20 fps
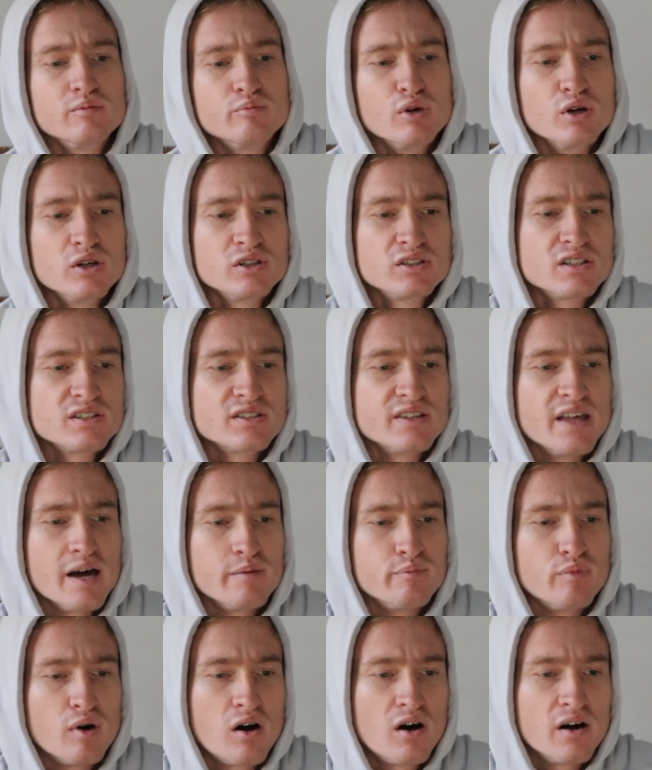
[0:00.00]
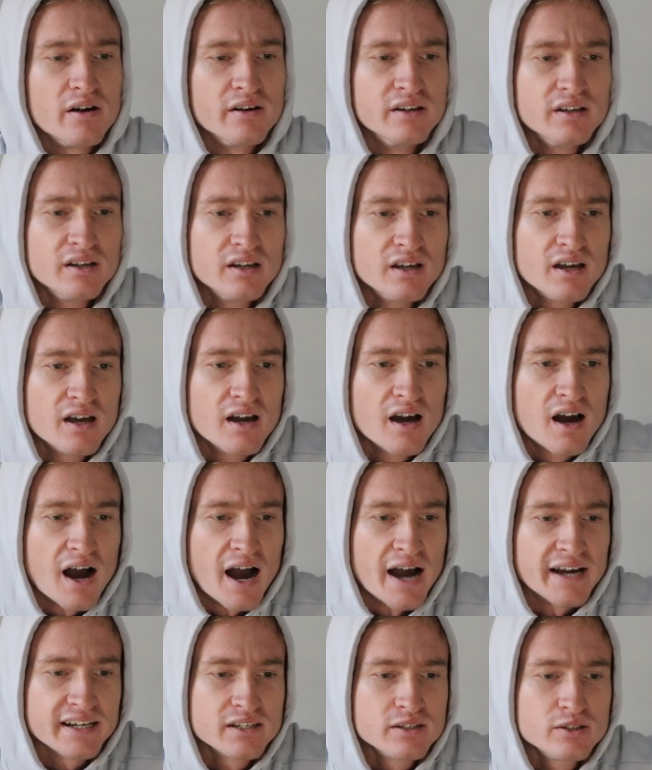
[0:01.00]
Pushes that pawn.
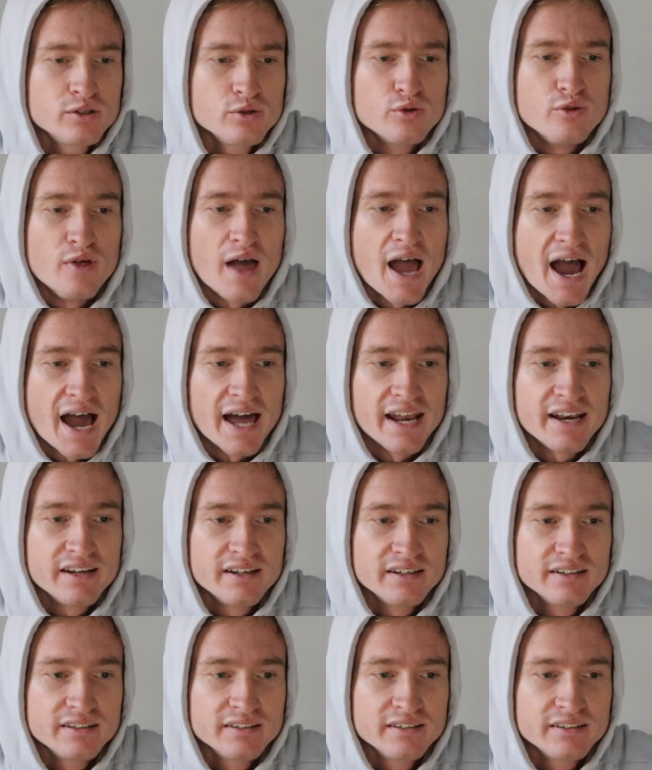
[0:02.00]
I can do that